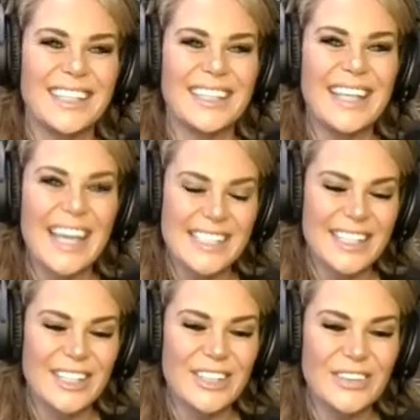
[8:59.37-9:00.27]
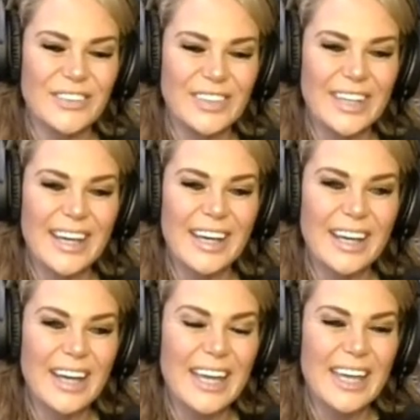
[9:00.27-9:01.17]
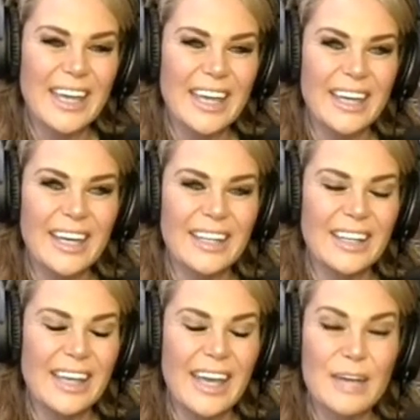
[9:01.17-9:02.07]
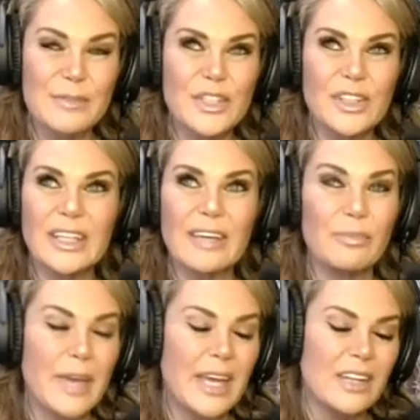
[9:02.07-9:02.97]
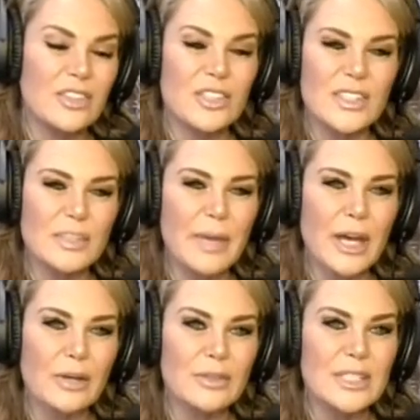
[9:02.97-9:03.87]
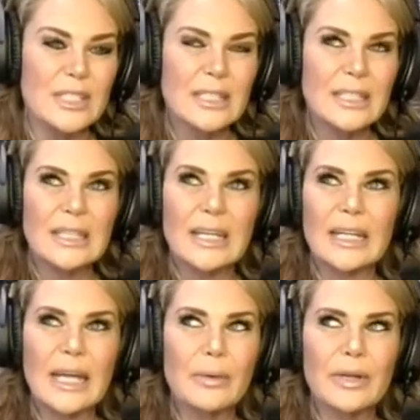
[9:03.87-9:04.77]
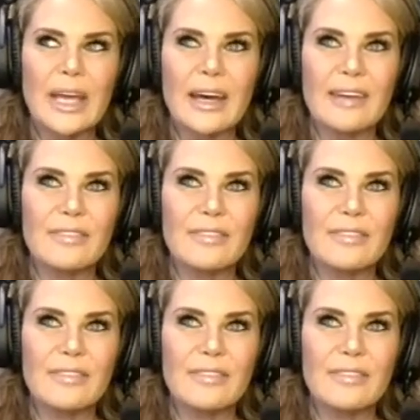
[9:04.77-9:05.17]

yes, I do. Yeah, I absolutely love Paige. It's about an hour and a half,